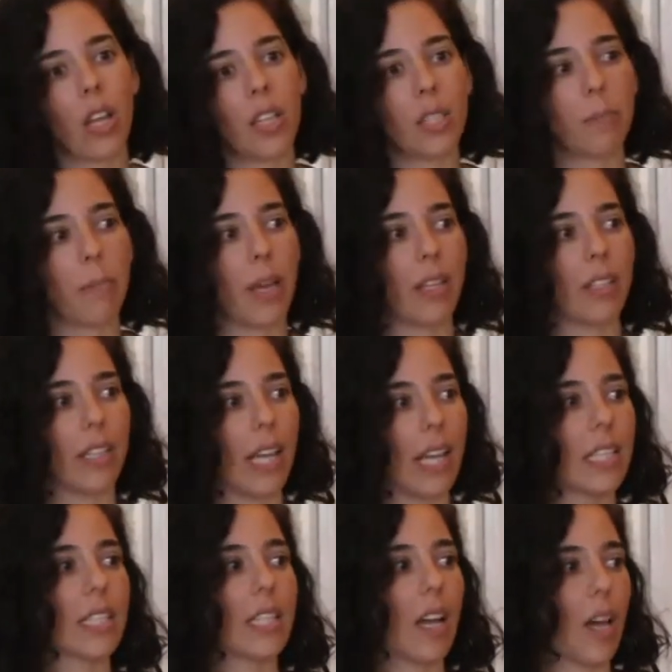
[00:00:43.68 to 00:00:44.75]
and spend
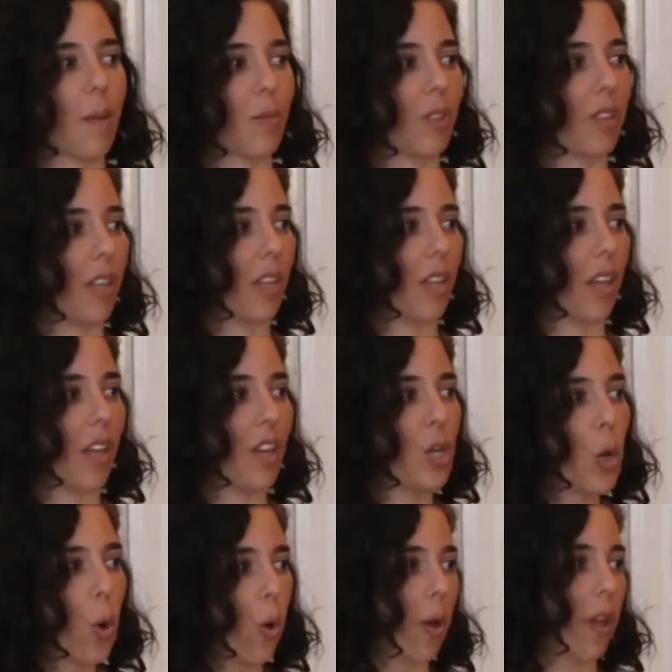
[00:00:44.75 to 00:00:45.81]
less time on the
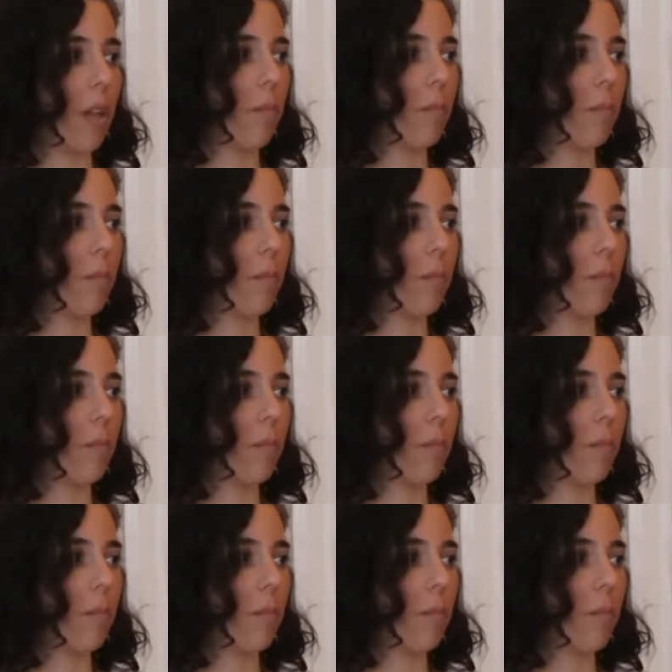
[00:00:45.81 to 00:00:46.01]
annoying